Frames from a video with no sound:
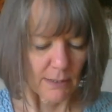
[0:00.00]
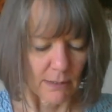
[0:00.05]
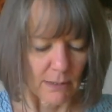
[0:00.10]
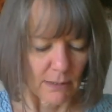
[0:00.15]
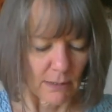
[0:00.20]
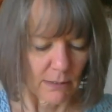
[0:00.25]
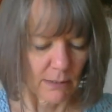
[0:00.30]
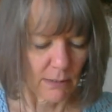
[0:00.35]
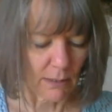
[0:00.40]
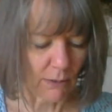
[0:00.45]

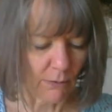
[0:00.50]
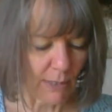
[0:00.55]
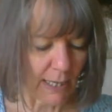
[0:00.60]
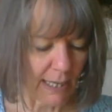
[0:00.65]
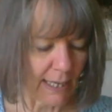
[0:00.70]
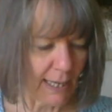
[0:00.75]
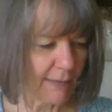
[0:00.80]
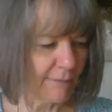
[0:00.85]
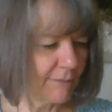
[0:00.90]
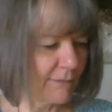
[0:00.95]
So I
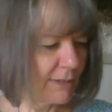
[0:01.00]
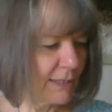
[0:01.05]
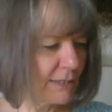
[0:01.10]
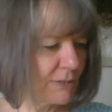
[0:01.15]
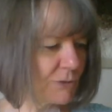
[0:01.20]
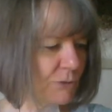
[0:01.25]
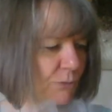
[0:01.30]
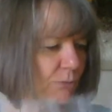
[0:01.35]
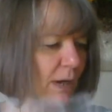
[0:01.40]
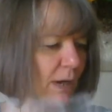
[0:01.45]
have
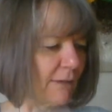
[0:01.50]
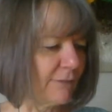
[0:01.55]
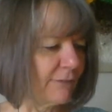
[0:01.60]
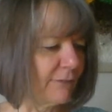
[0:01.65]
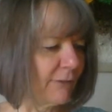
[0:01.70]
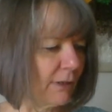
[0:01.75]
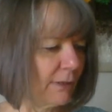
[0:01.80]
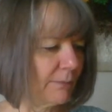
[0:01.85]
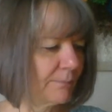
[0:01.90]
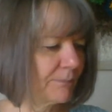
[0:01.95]
this
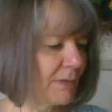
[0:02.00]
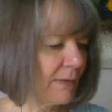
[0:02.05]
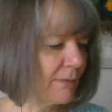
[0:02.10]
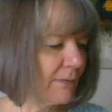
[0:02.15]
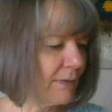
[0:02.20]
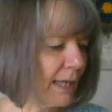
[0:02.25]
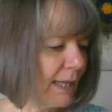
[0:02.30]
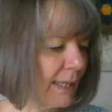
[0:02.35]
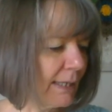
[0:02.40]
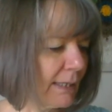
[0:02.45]
ruffle.
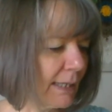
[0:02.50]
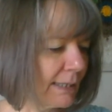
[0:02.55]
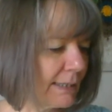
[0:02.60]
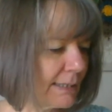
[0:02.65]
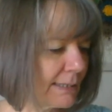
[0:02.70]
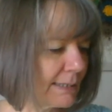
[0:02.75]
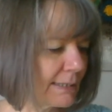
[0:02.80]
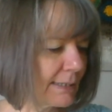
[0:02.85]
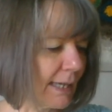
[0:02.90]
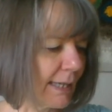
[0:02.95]
And then I
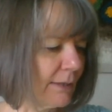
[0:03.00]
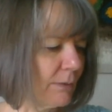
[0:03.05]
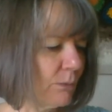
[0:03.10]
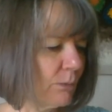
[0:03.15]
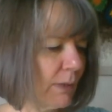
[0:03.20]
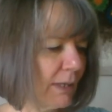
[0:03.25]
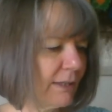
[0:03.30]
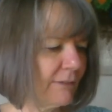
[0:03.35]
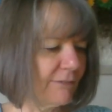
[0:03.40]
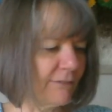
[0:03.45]
decided,
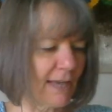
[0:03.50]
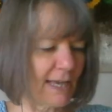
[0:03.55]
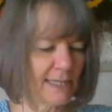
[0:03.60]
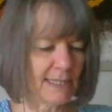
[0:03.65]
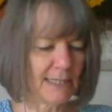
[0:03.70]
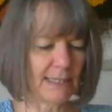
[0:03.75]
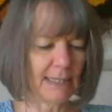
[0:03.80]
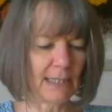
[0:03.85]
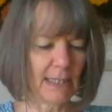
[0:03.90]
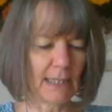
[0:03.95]
what if I
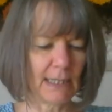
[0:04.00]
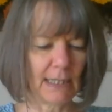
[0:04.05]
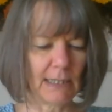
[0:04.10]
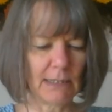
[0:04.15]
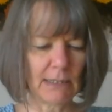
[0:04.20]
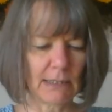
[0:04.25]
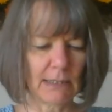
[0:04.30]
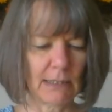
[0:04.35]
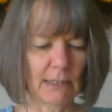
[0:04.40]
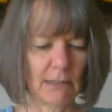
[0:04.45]
did
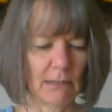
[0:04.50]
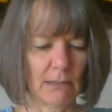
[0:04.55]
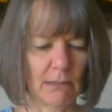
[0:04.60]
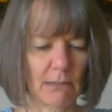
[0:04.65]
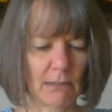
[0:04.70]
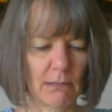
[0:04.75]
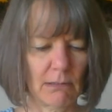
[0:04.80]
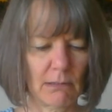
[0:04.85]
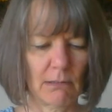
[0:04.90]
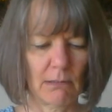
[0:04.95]
it
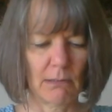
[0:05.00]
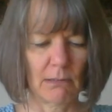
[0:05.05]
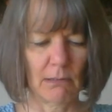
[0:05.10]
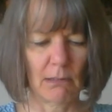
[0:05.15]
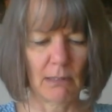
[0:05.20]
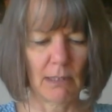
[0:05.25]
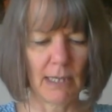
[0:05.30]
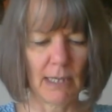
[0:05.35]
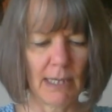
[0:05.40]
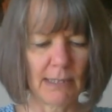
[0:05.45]

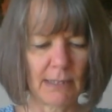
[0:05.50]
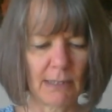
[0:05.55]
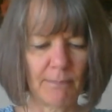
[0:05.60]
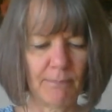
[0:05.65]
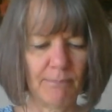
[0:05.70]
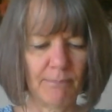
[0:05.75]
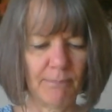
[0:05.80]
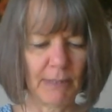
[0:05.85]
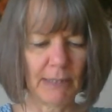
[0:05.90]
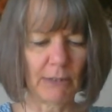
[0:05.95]

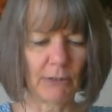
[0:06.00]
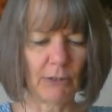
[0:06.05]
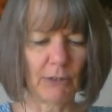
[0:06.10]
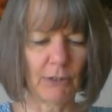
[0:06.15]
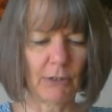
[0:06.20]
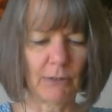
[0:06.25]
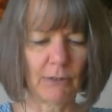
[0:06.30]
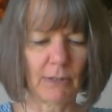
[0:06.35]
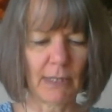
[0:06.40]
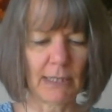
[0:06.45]

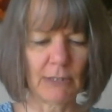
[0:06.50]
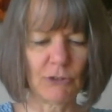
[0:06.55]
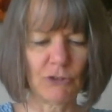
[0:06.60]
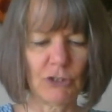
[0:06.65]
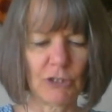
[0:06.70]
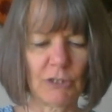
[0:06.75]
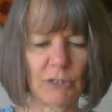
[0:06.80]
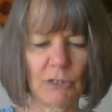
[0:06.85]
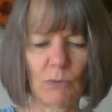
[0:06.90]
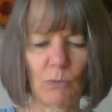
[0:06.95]
as
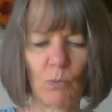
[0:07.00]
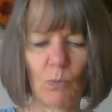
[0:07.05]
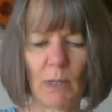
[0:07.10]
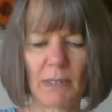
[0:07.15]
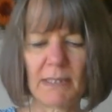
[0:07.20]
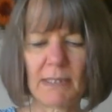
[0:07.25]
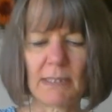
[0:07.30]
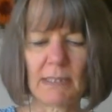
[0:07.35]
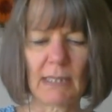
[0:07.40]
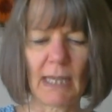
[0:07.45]
just a
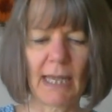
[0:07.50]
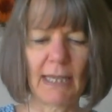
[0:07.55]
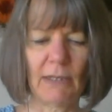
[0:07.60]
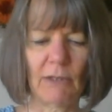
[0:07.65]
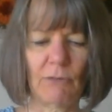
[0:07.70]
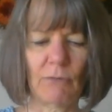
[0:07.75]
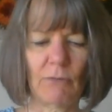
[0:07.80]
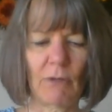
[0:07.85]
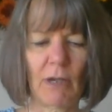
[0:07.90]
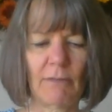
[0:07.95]

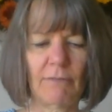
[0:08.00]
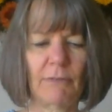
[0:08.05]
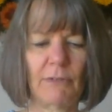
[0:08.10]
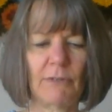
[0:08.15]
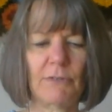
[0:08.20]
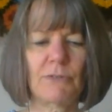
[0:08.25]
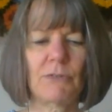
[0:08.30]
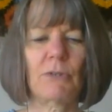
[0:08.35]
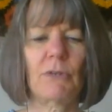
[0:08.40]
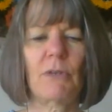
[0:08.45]
one-sided
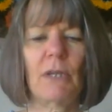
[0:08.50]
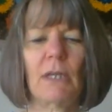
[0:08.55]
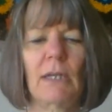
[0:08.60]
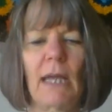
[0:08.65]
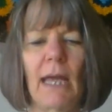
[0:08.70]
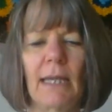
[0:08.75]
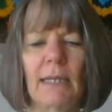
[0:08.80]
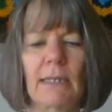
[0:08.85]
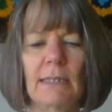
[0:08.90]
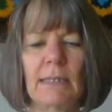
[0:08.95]
ruffle? So then
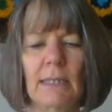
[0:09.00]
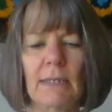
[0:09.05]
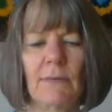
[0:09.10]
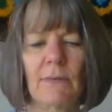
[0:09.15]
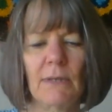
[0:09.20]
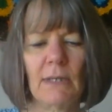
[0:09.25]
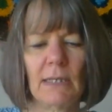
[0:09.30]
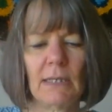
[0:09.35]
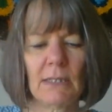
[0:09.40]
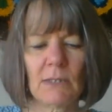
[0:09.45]
I did
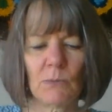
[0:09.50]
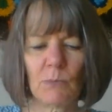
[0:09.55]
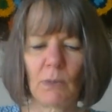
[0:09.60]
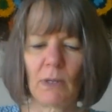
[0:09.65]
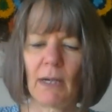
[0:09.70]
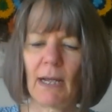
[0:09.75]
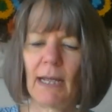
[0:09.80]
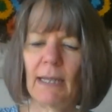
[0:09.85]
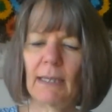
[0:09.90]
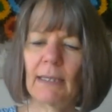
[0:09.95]
this
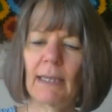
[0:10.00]
where I